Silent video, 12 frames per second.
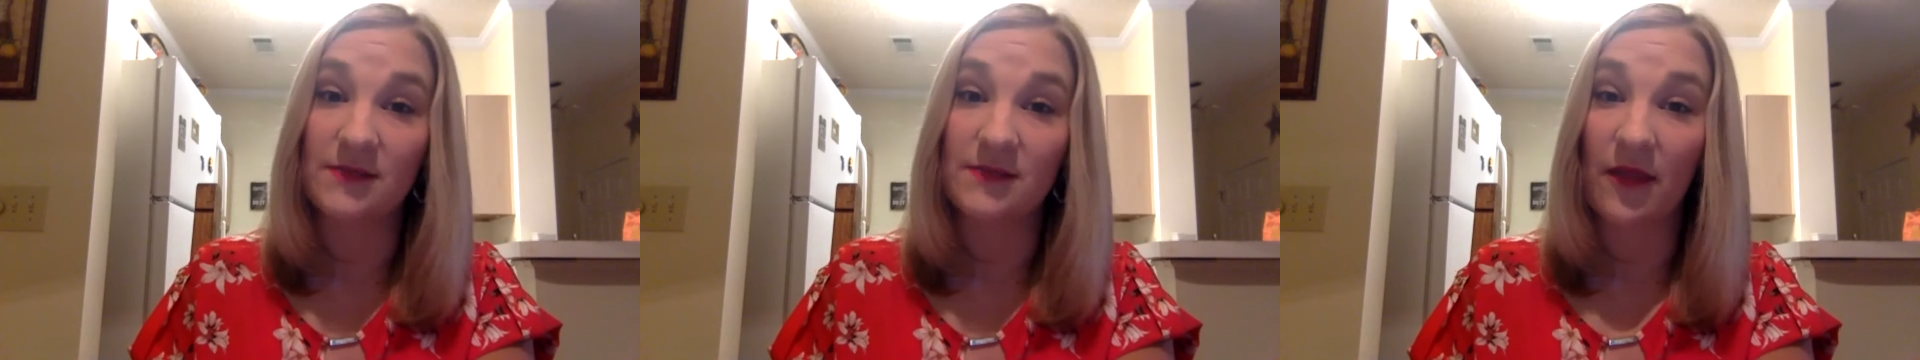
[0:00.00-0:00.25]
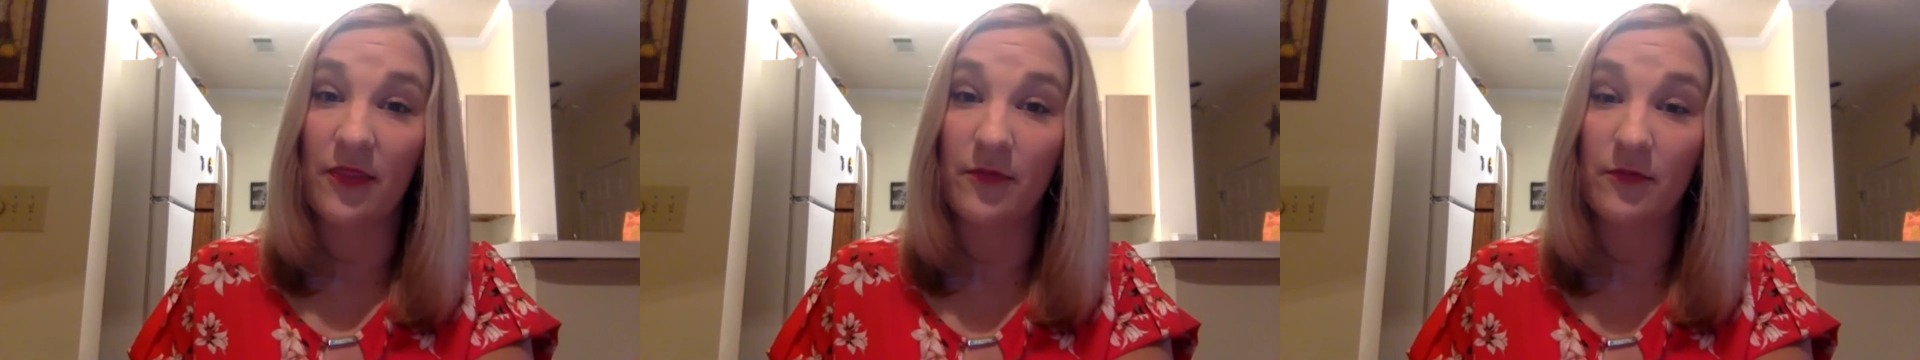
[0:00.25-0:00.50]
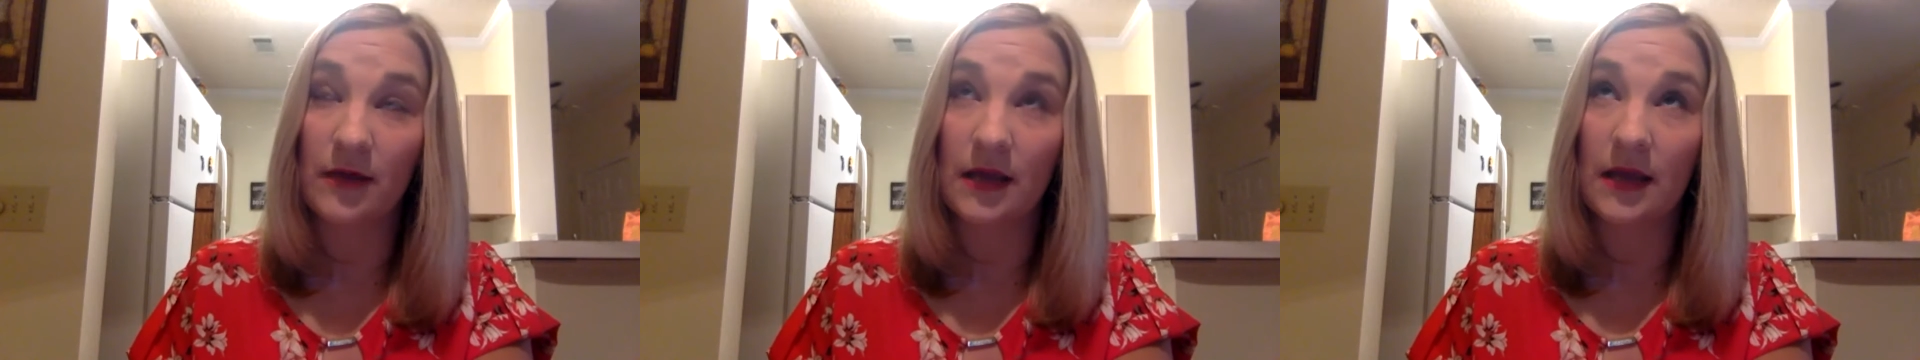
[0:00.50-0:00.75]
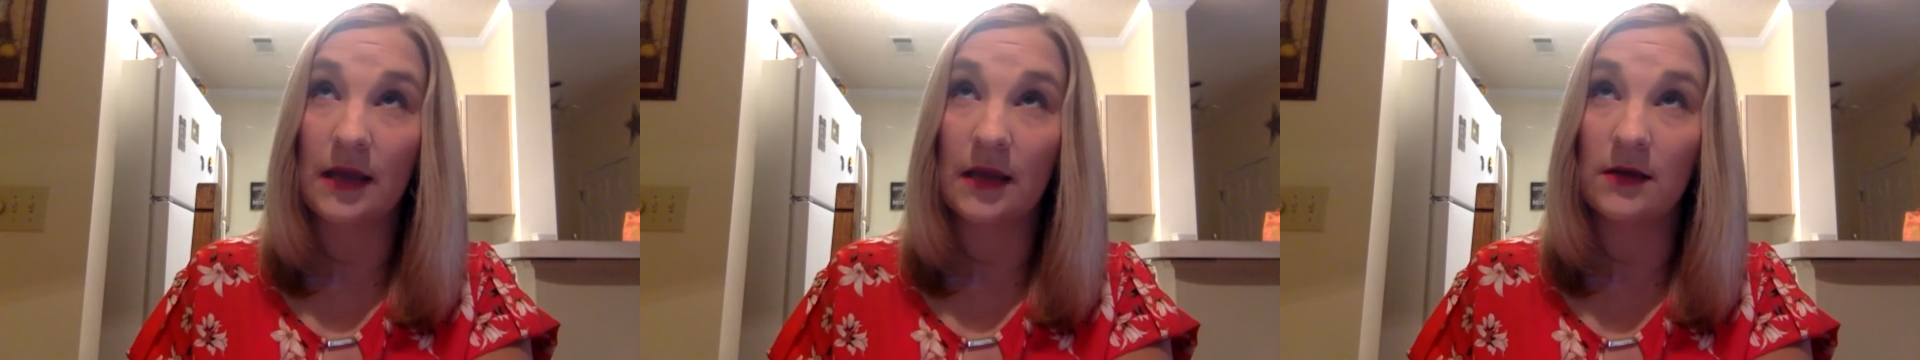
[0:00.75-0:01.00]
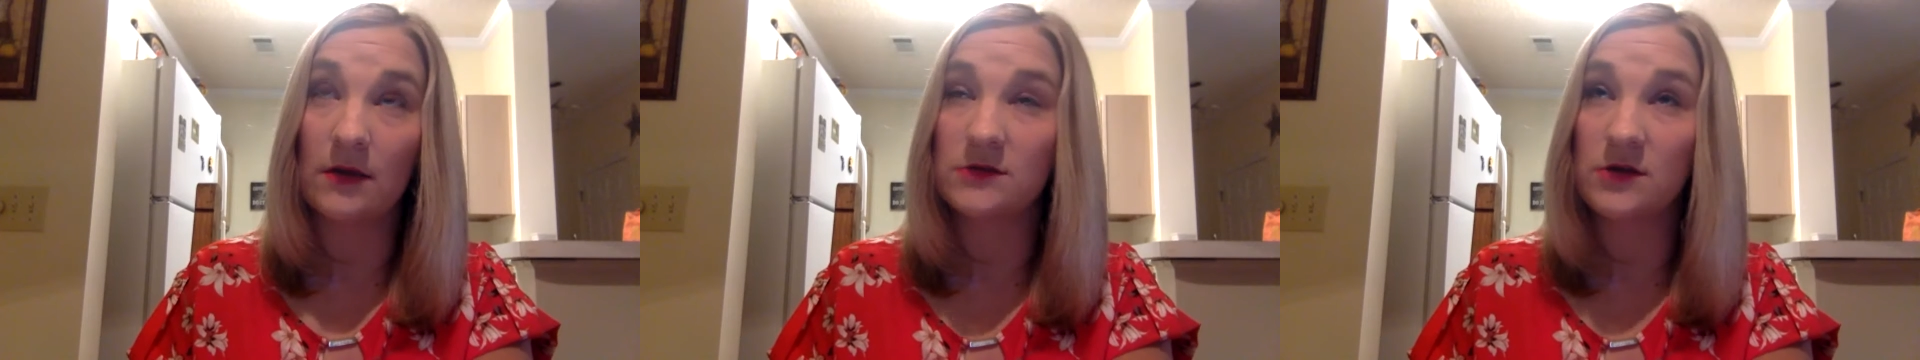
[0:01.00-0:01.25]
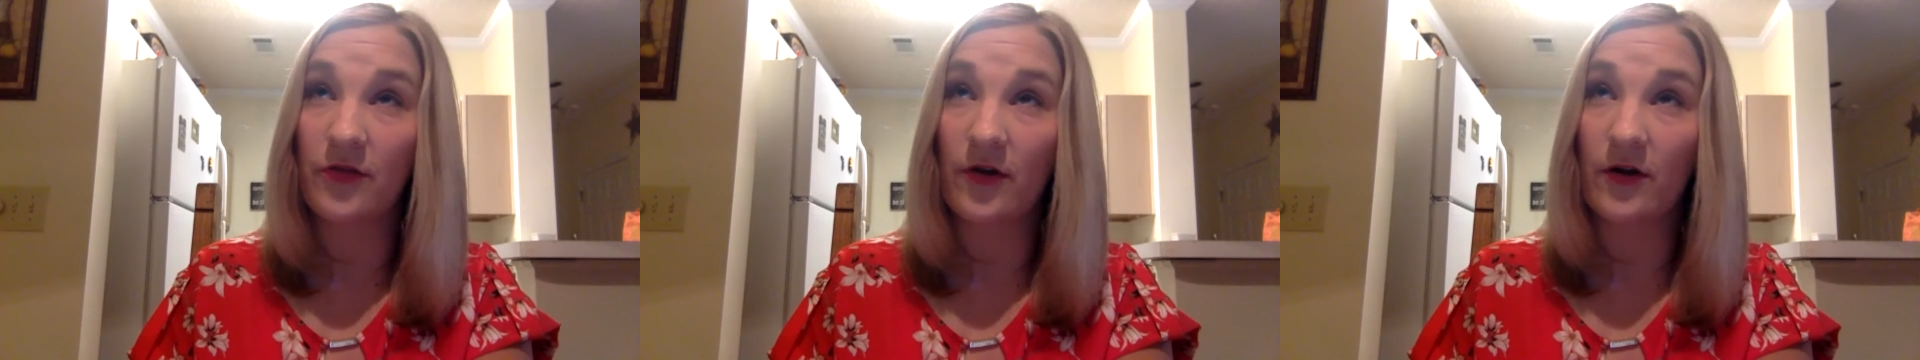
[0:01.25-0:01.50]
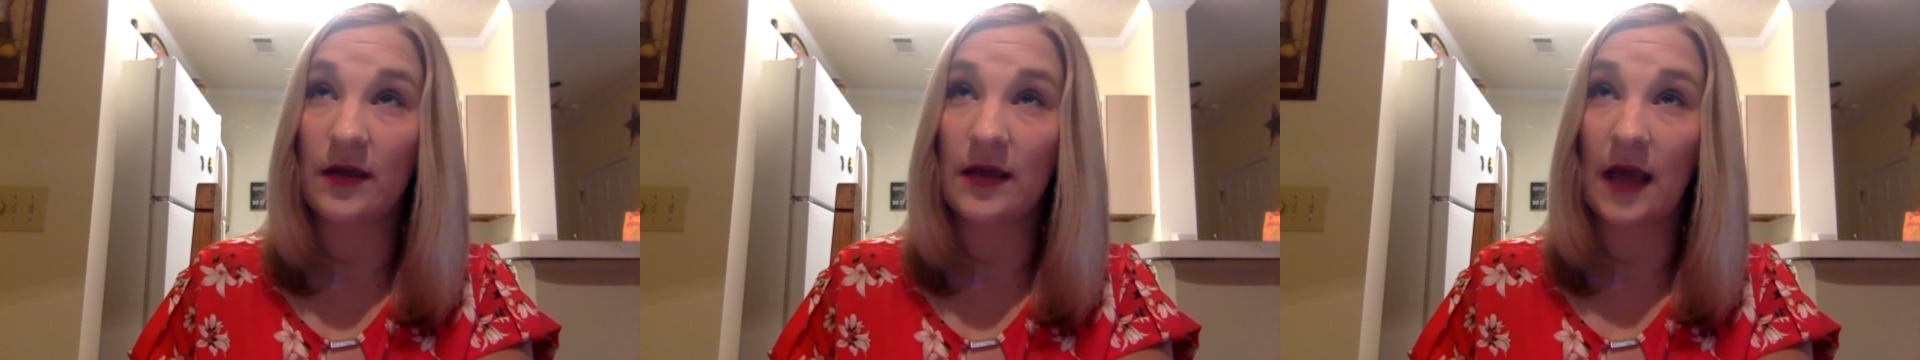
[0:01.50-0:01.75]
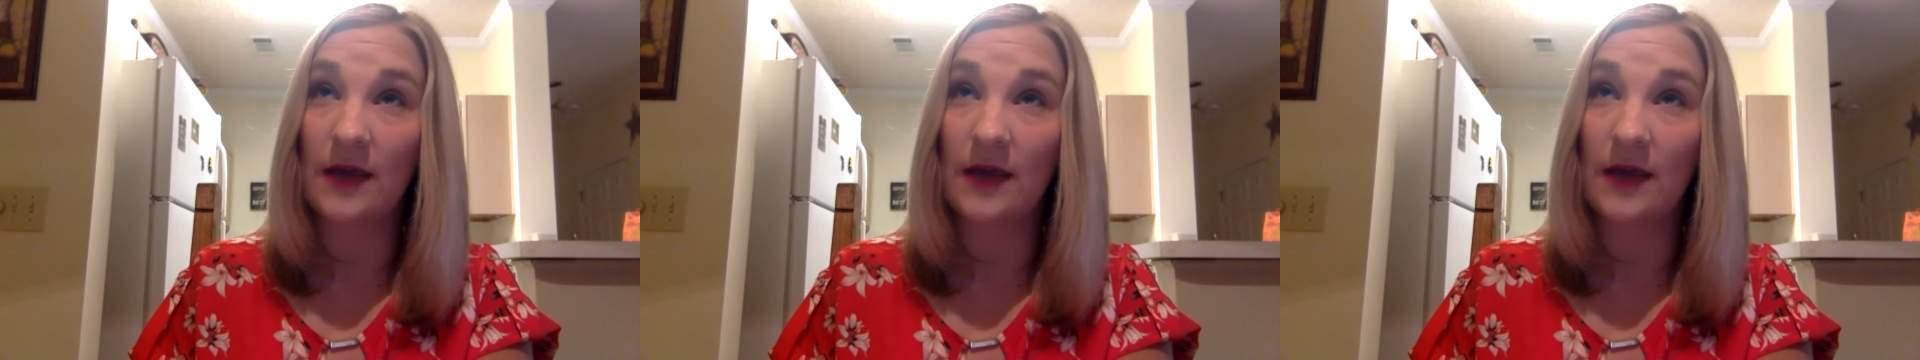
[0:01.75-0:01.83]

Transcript: but at 2:30,